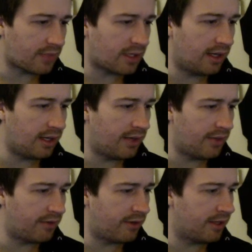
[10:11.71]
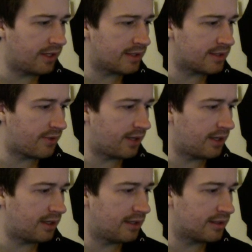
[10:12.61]
And the very last thing
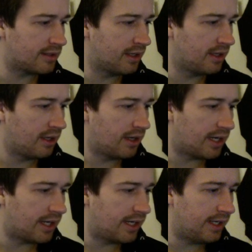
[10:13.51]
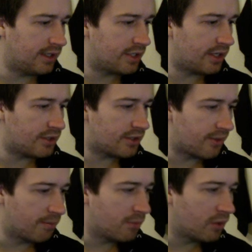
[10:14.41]
is I changed the
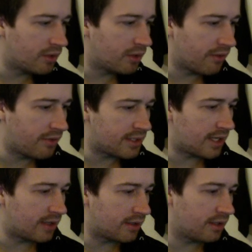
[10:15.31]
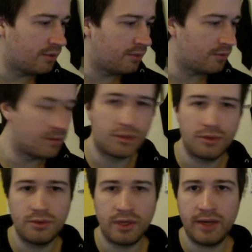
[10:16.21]
mode of the second queue to
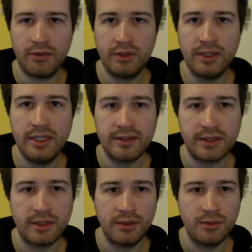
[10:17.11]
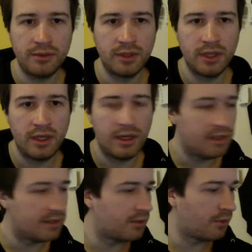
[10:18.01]
a release queue,
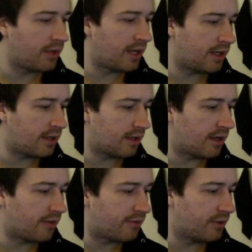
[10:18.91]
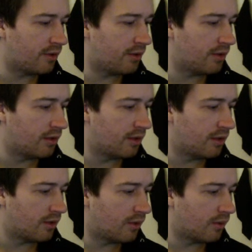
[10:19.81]
so that after
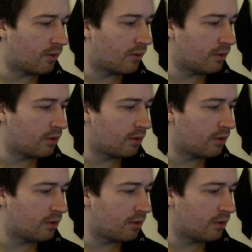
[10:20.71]
all